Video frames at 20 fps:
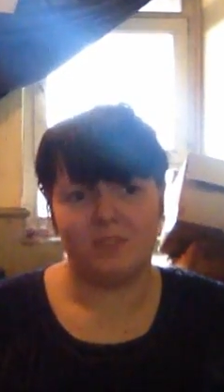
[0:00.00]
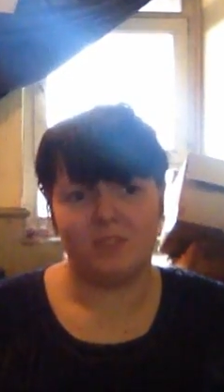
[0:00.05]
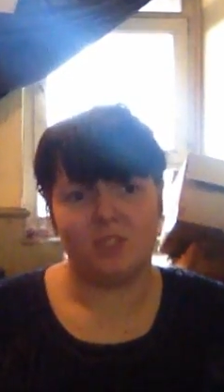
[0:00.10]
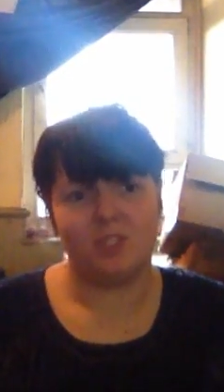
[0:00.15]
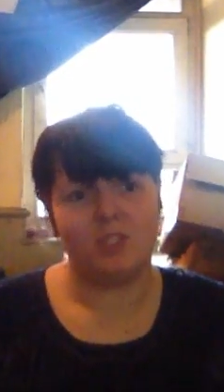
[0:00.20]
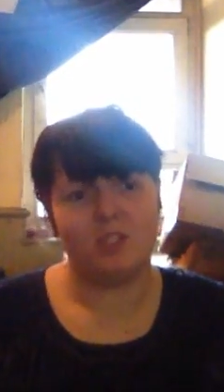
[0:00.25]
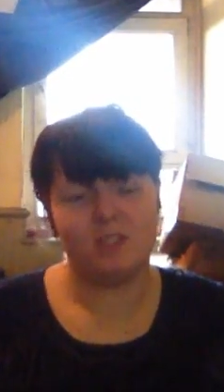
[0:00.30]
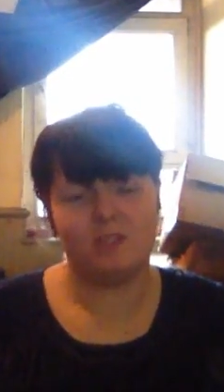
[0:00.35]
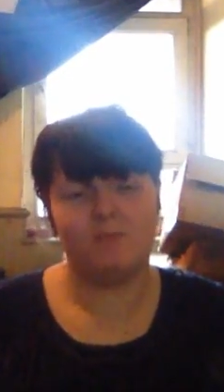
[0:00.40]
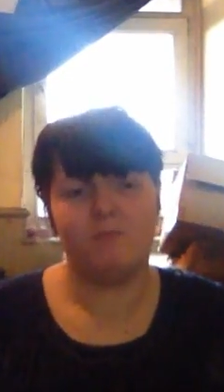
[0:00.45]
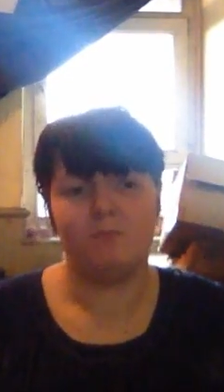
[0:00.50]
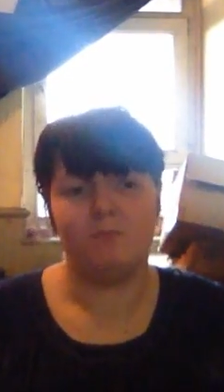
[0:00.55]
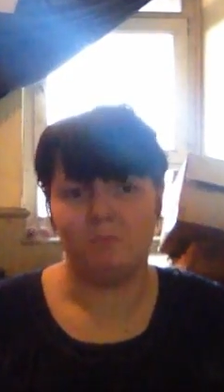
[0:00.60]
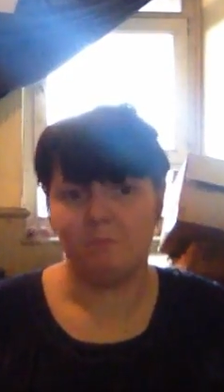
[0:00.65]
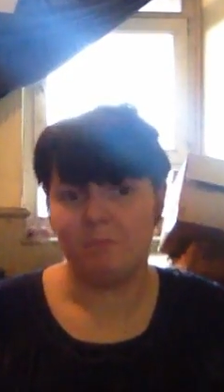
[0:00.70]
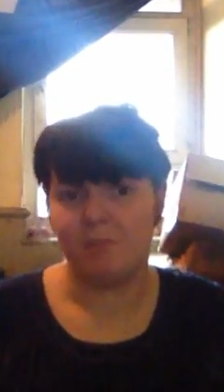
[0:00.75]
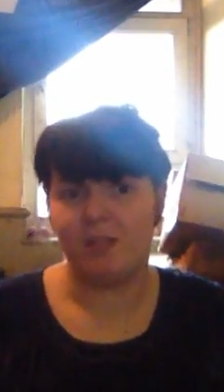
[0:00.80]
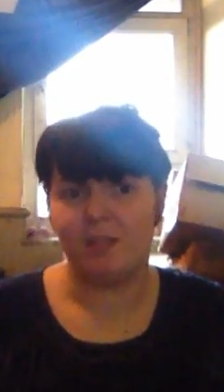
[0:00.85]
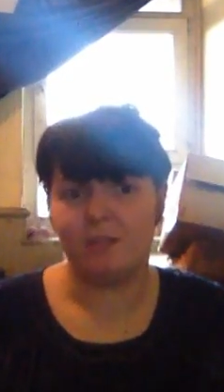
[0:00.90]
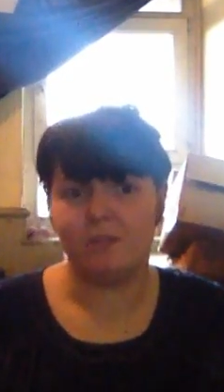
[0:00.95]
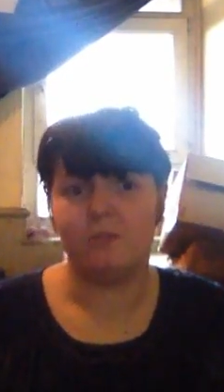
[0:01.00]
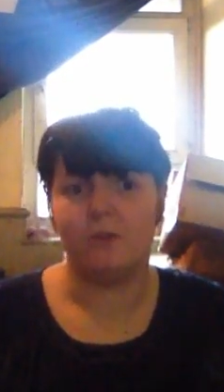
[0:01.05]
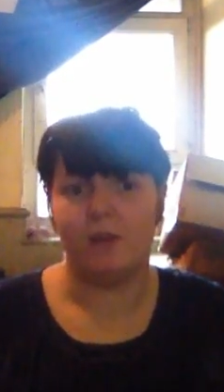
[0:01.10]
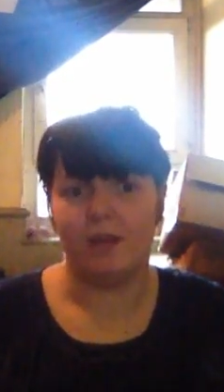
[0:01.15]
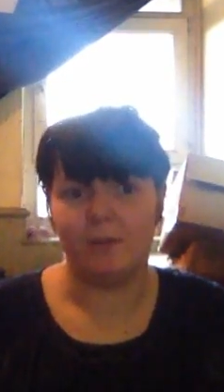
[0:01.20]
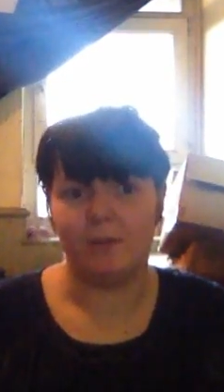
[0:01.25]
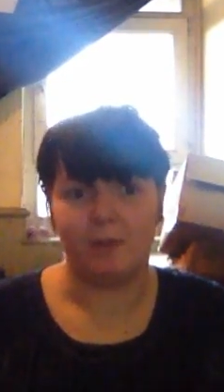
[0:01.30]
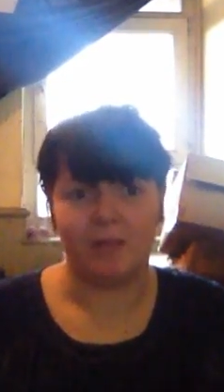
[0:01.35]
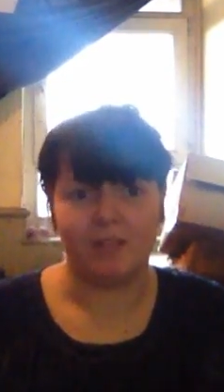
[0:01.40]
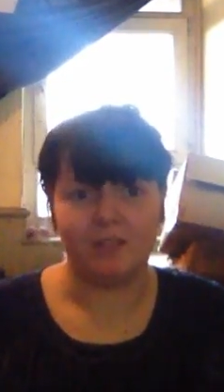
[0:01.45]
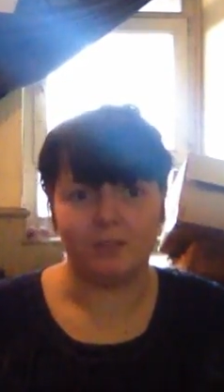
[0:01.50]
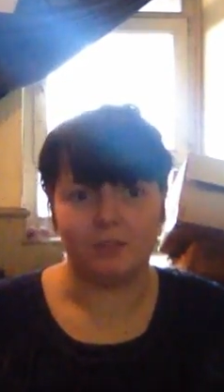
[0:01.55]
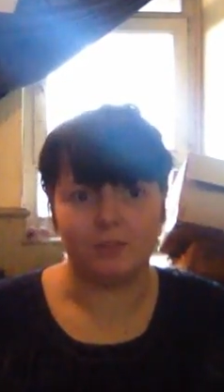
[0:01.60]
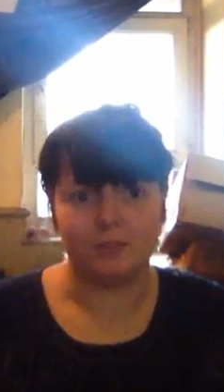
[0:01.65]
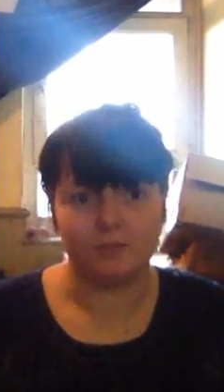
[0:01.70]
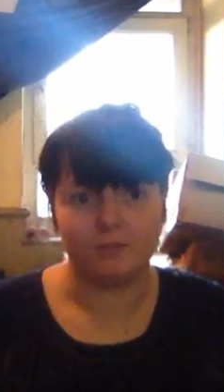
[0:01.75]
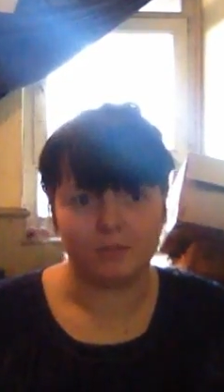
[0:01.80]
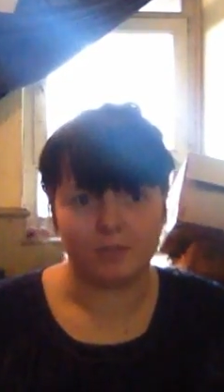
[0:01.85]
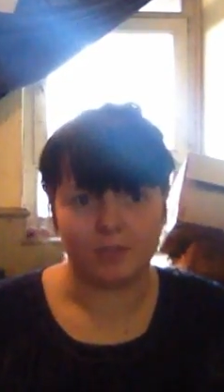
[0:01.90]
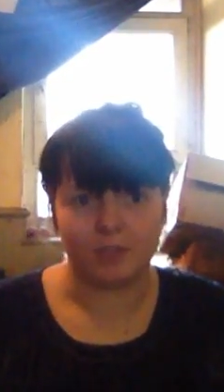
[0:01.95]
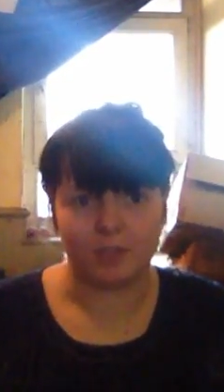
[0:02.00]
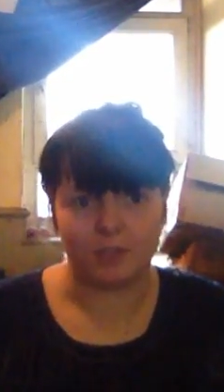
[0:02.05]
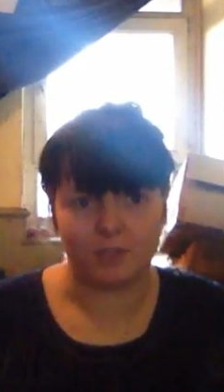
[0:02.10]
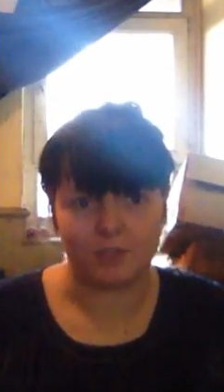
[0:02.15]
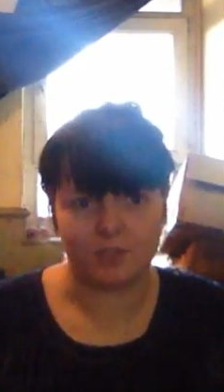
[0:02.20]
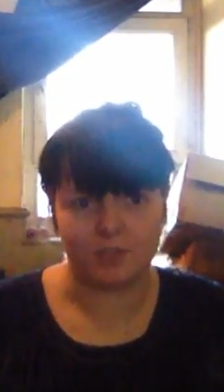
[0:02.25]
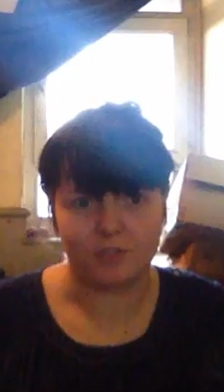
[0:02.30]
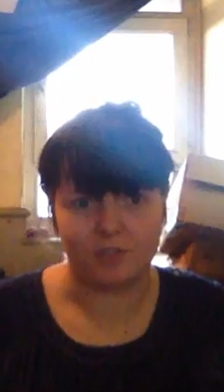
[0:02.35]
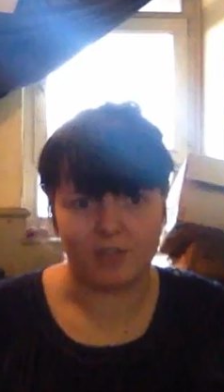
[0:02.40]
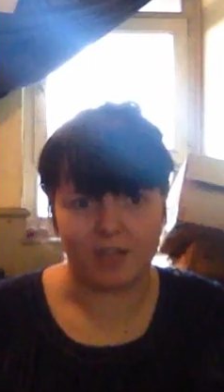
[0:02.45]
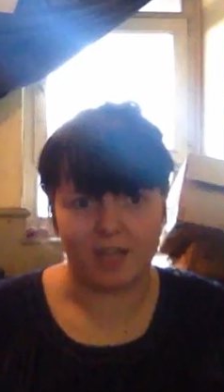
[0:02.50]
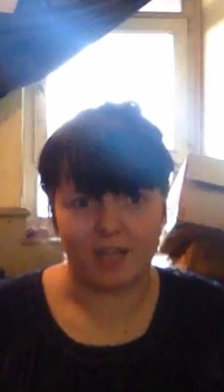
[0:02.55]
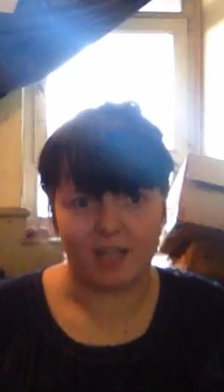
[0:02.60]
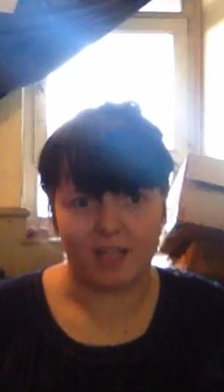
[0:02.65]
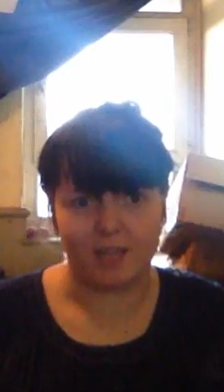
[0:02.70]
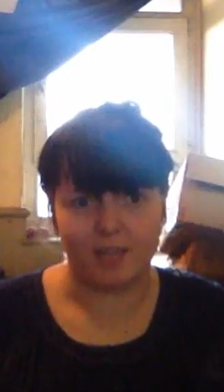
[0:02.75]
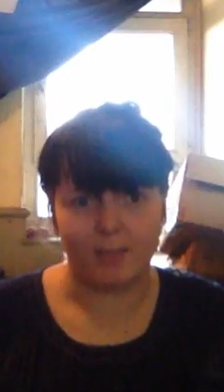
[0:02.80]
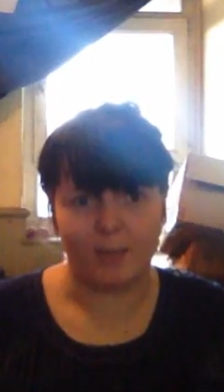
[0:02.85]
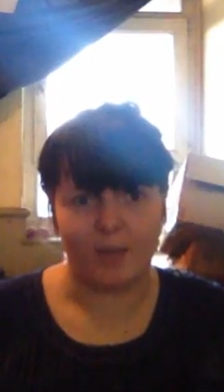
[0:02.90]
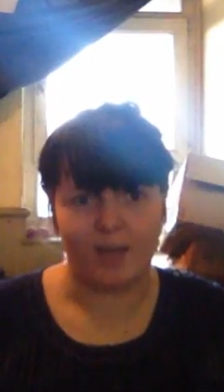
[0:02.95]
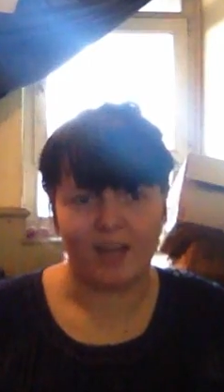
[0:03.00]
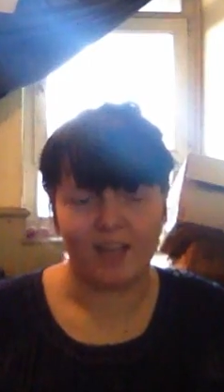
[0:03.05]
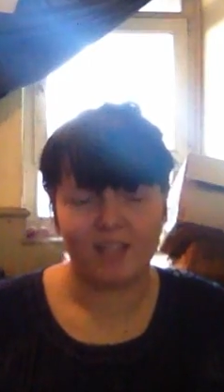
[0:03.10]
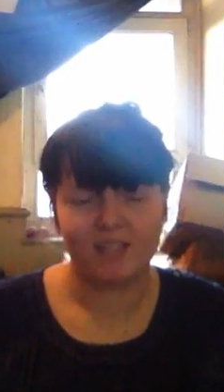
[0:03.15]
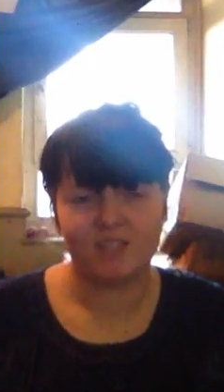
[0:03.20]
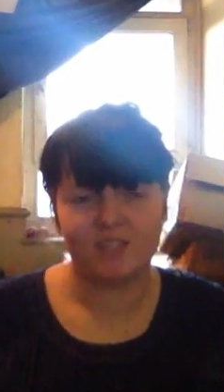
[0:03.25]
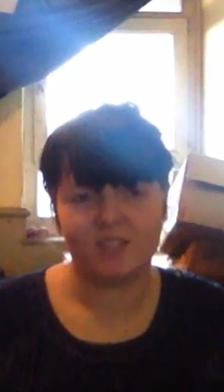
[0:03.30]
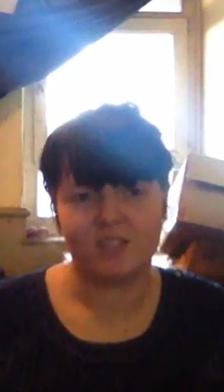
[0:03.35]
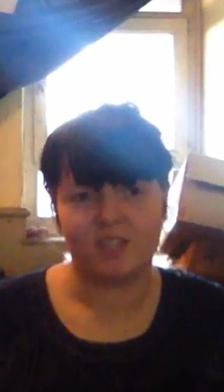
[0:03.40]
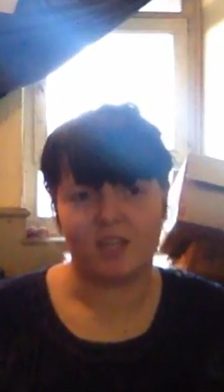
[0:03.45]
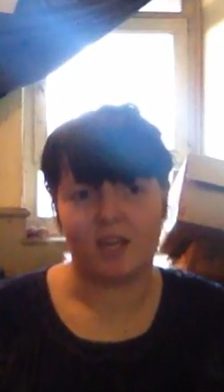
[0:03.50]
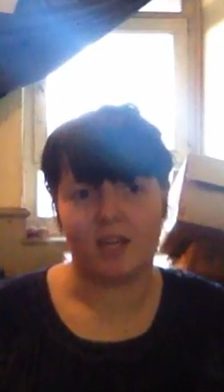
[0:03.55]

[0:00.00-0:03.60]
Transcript: she's been quite well known for her corsetry in the past